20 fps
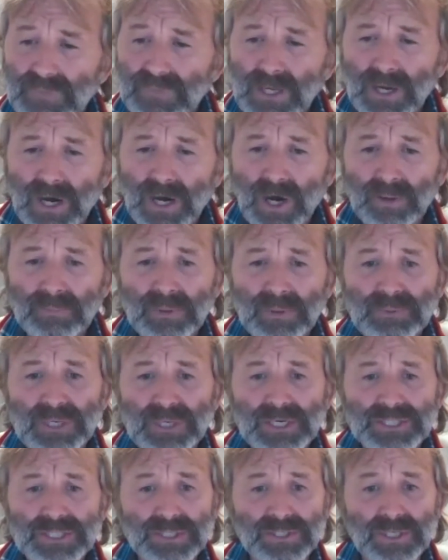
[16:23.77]
I'm the
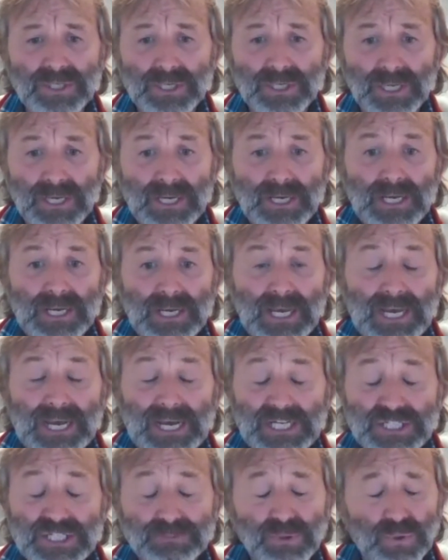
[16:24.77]
person that
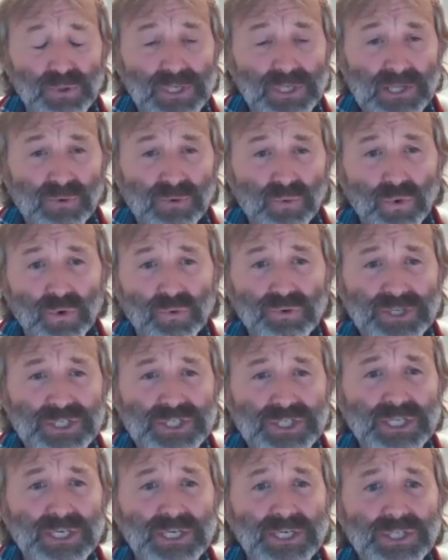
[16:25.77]
has to pull together all the
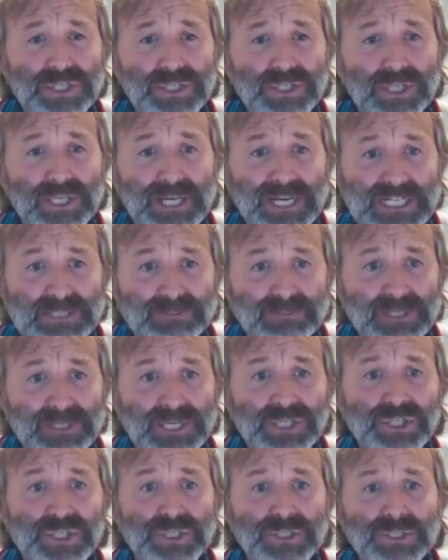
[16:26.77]
research, the
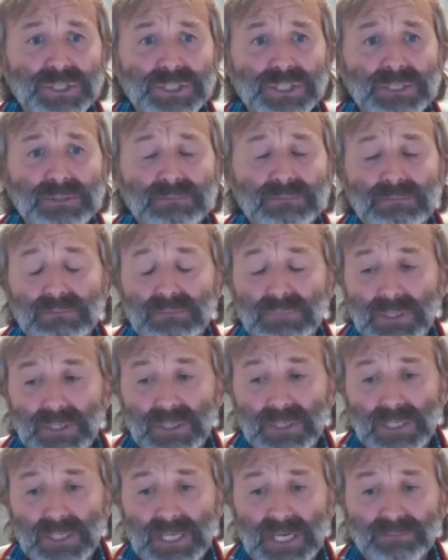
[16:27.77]
explanations, and
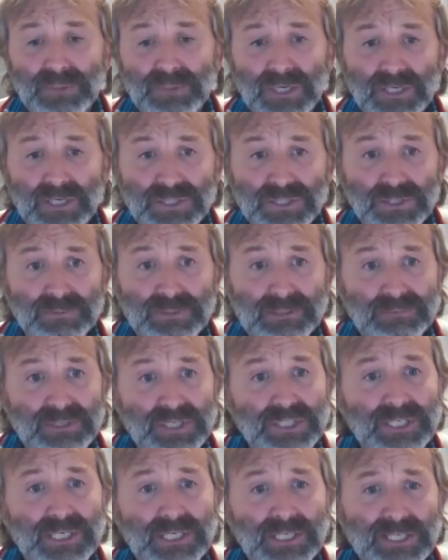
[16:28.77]
get it past the
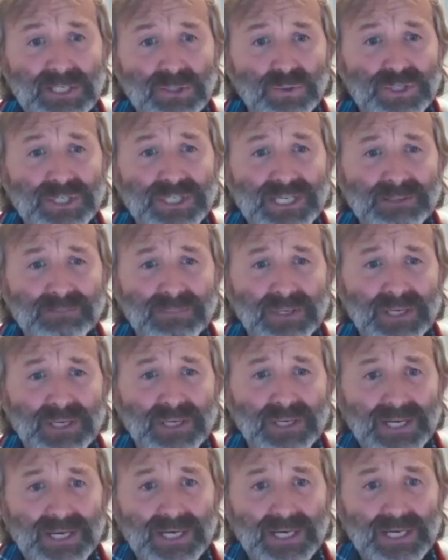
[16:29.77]
BBC legal team
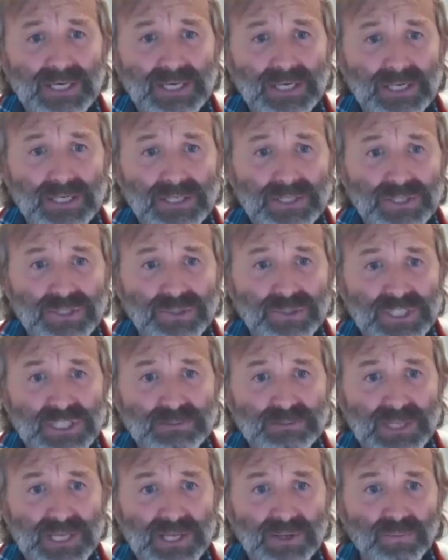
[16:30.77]
to
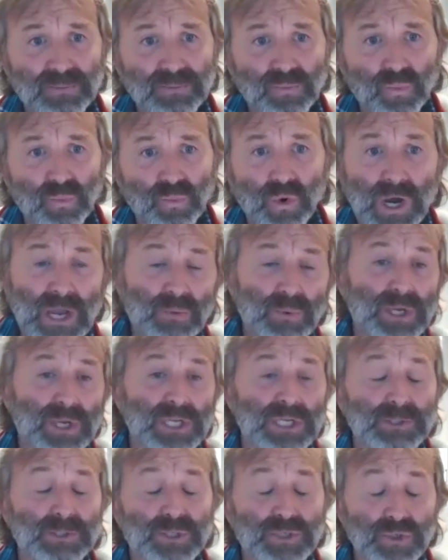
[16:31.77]
explain why we're
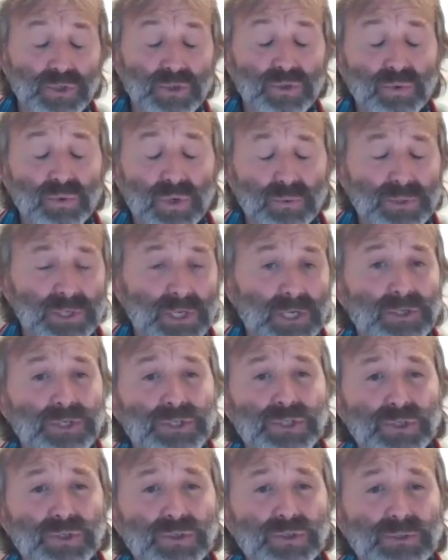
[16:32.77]
going to do what we're going
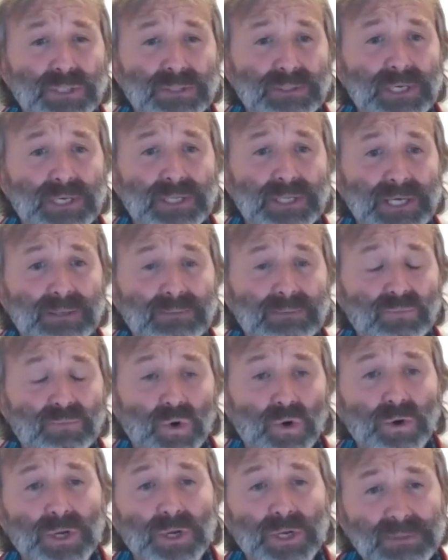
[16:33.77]
to do, and then
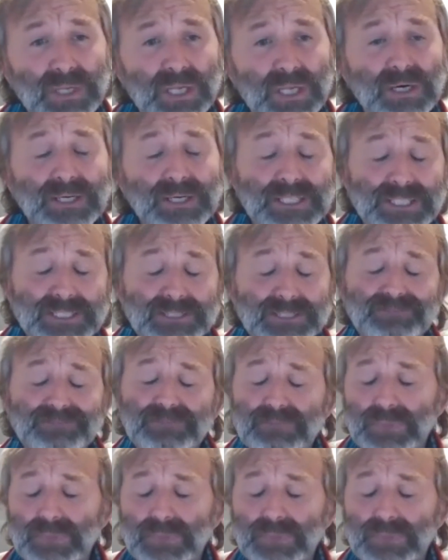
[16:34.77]
Rangan applies it.